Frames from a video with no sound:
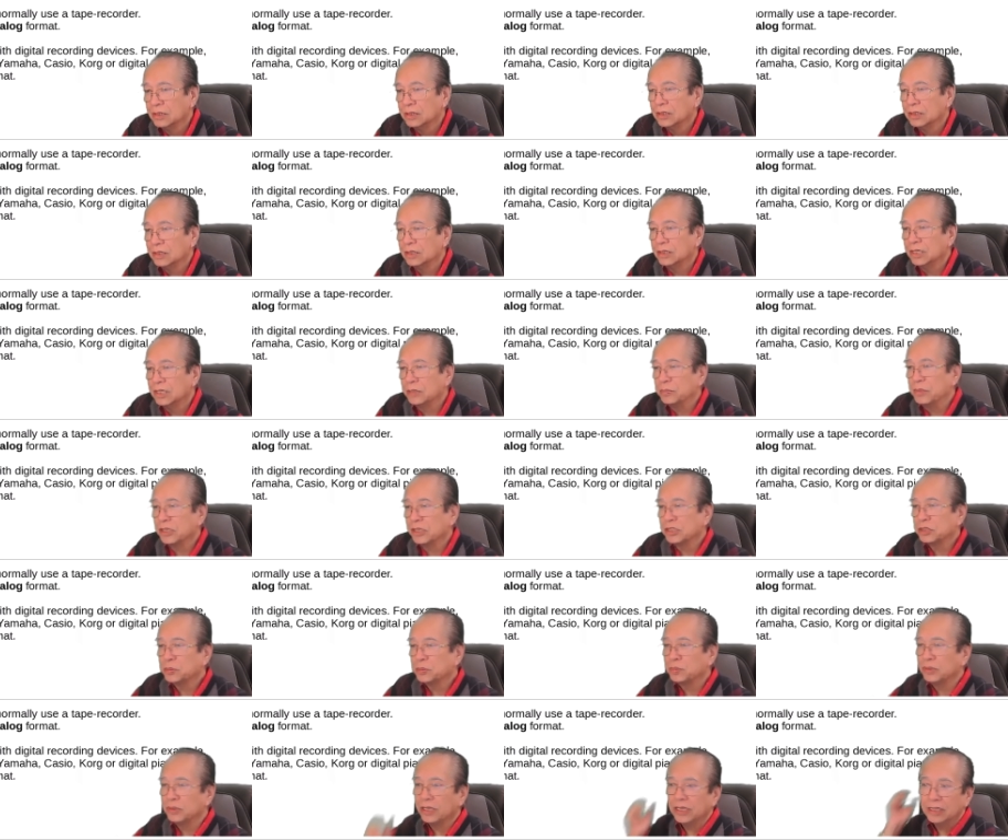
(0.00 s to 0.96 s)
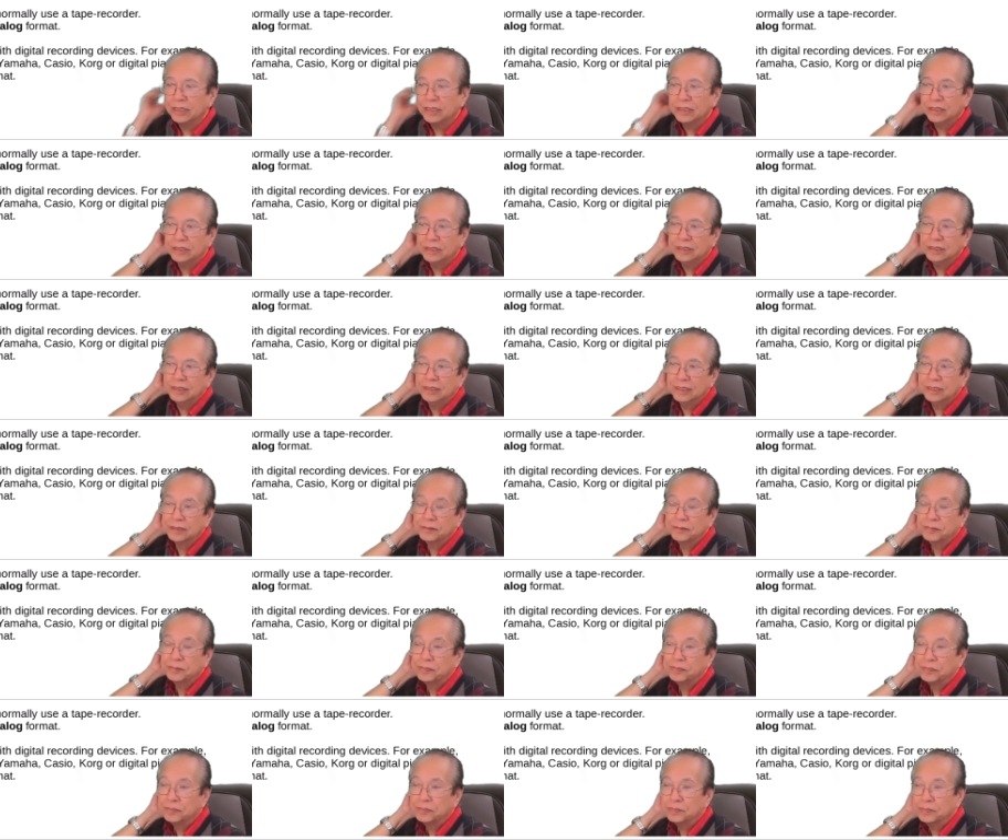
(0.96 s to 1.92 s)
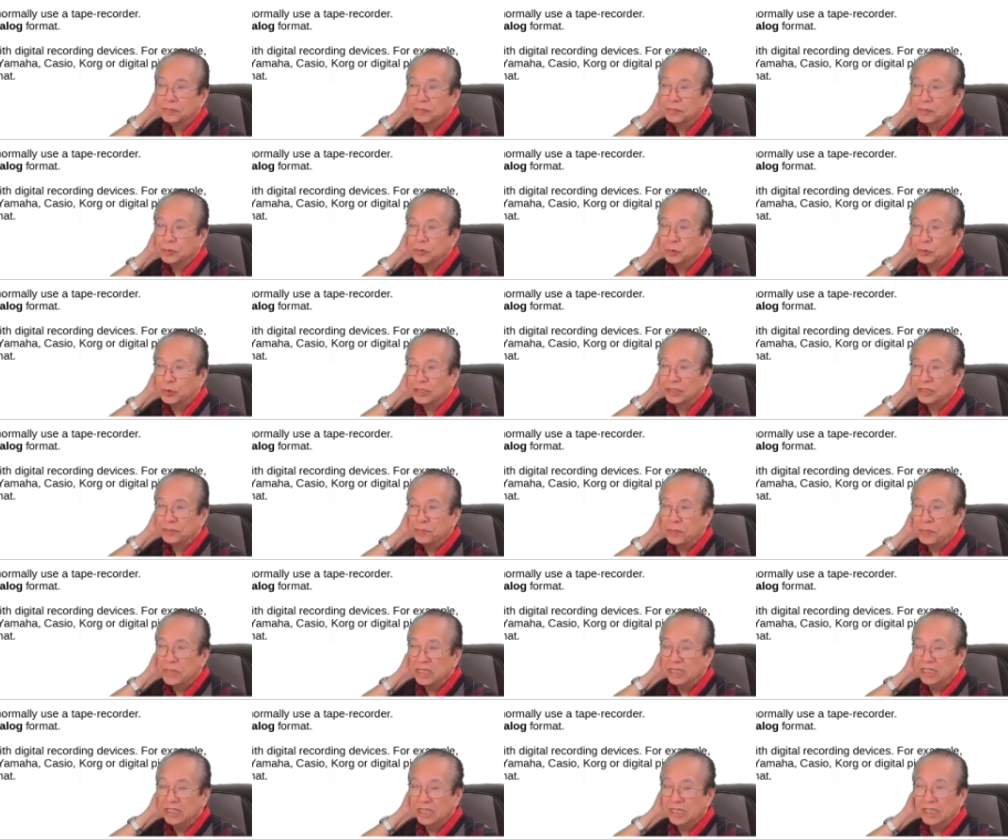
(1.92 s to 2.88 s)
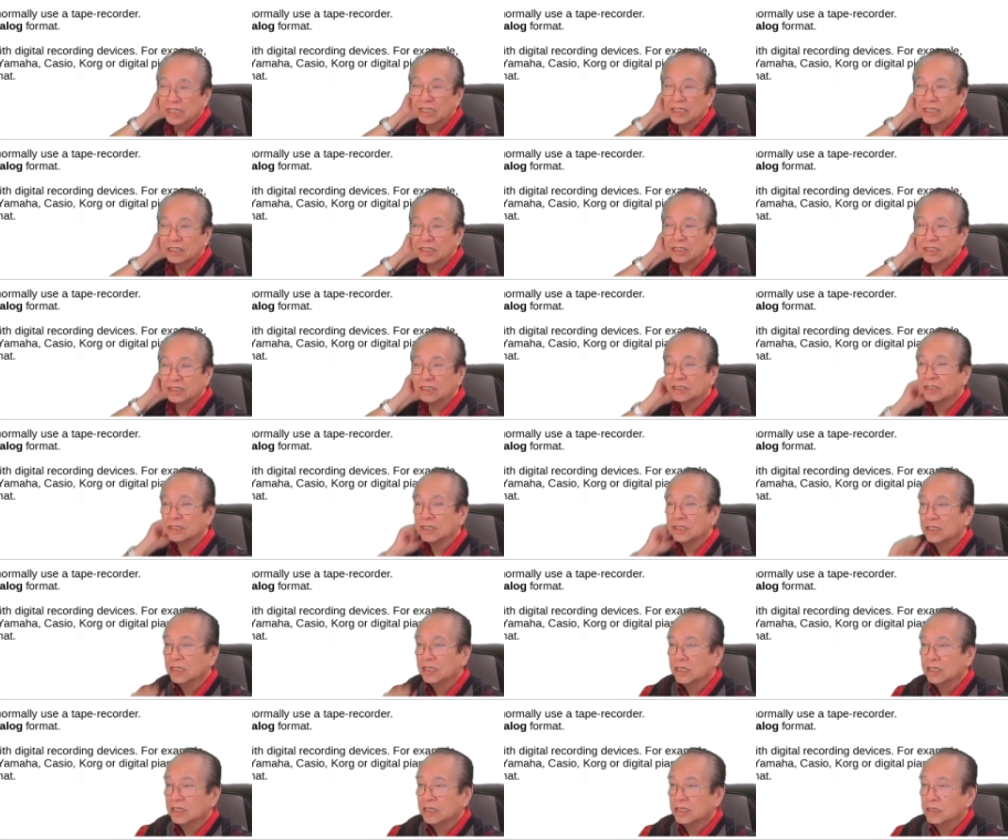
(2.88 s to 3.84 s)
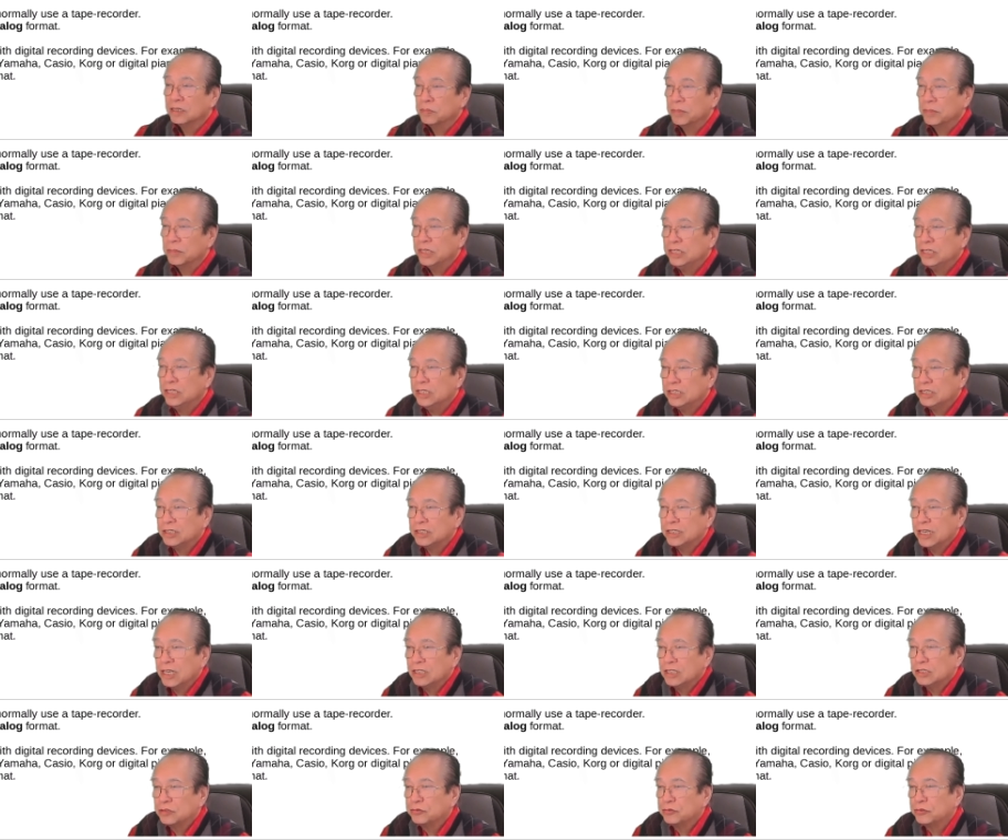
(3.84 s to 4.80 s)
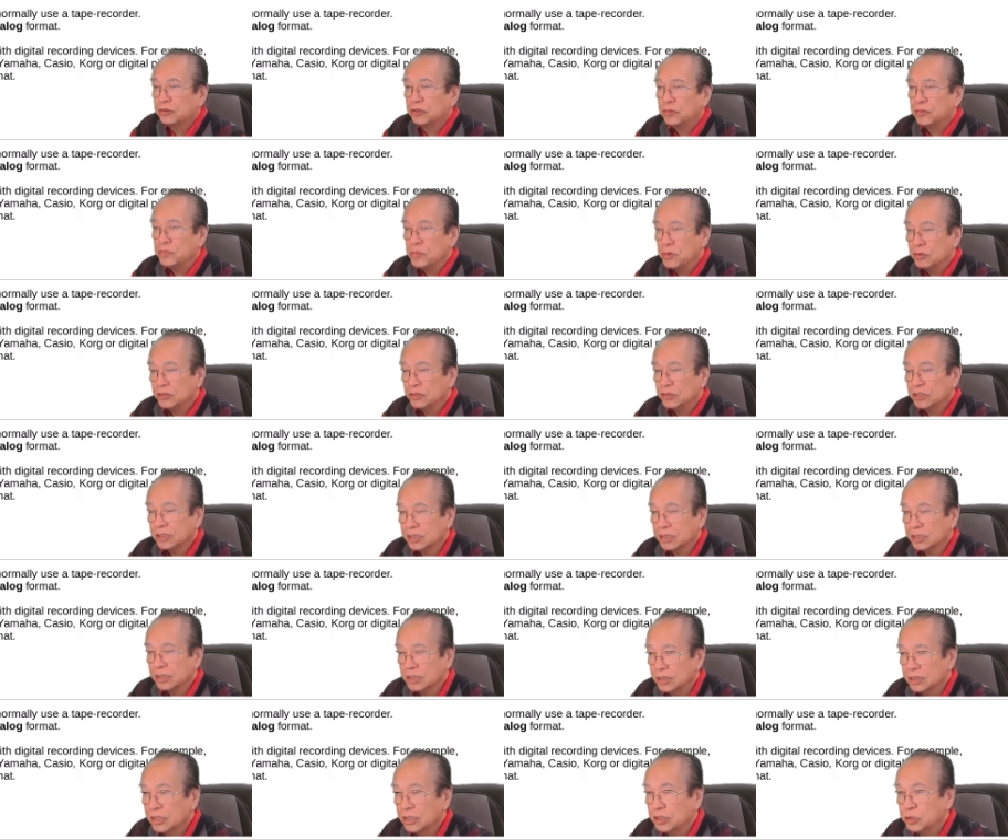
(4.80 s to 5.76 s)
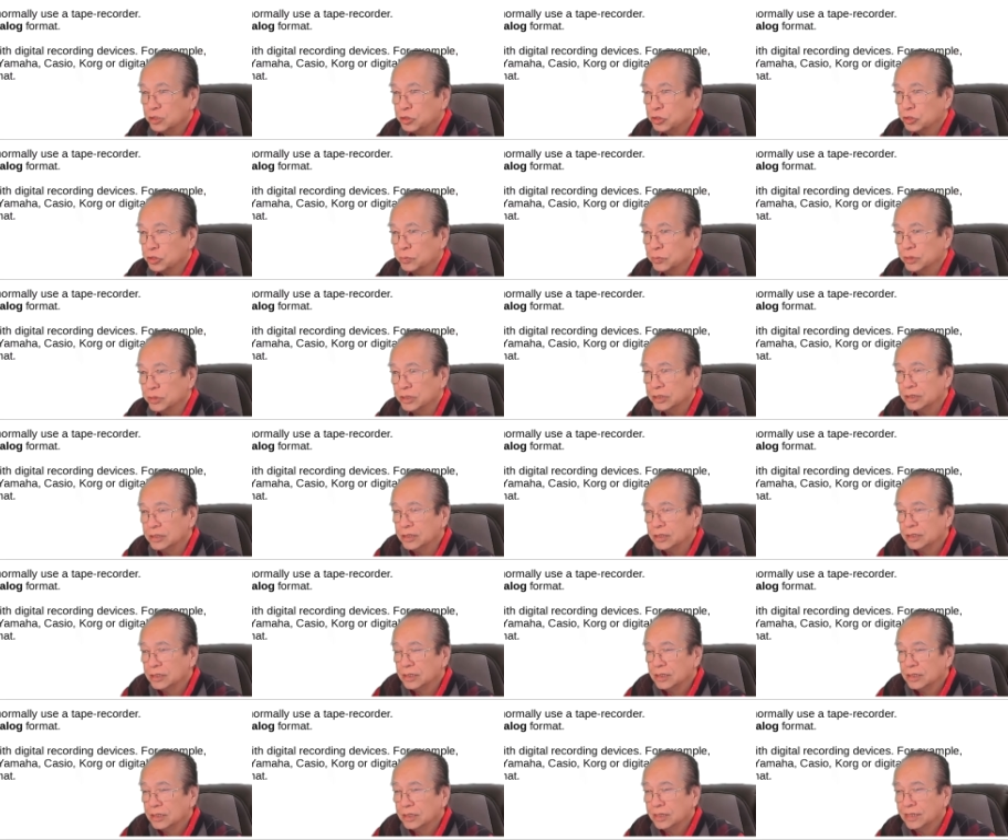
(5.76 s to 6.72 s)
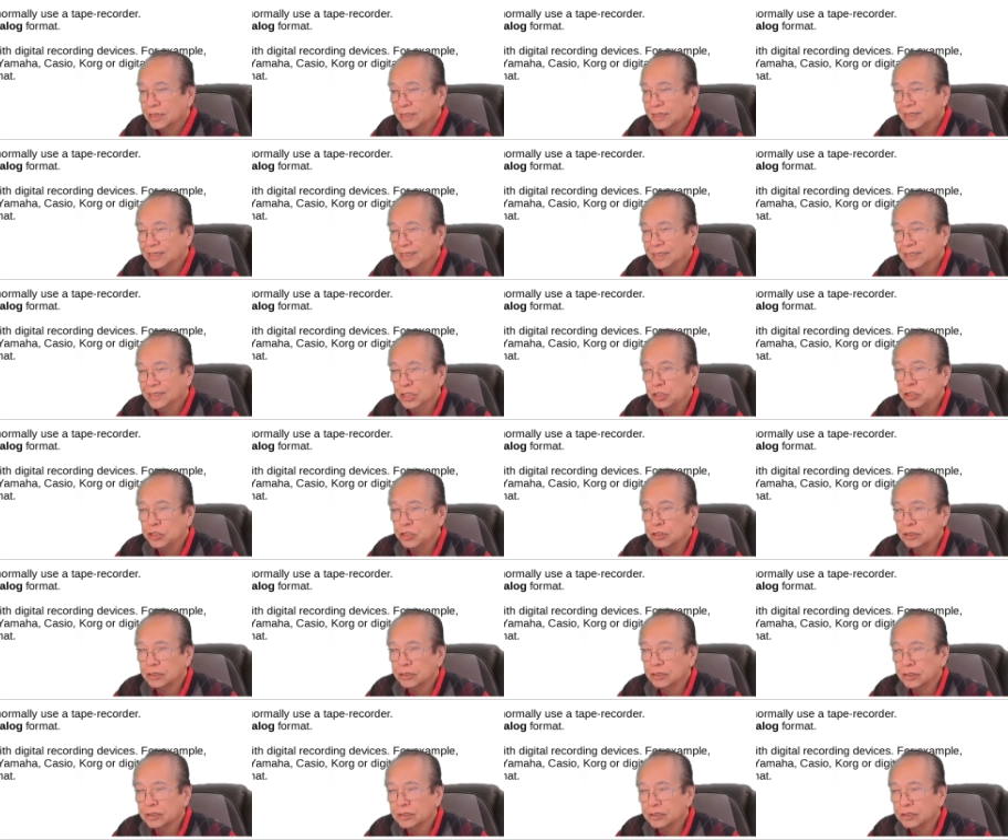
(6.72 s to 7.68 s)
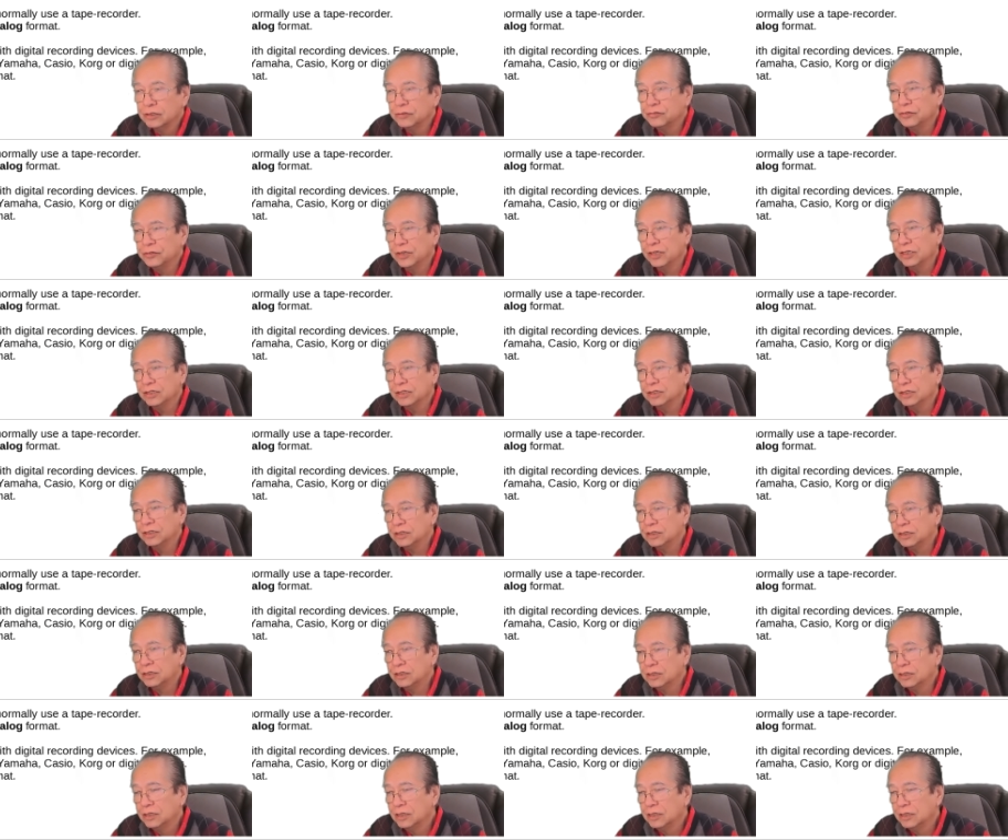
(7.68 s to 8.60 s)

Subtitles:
Let me explain what MIDI is. MIDI stands for Musical Instrument Digital Interface.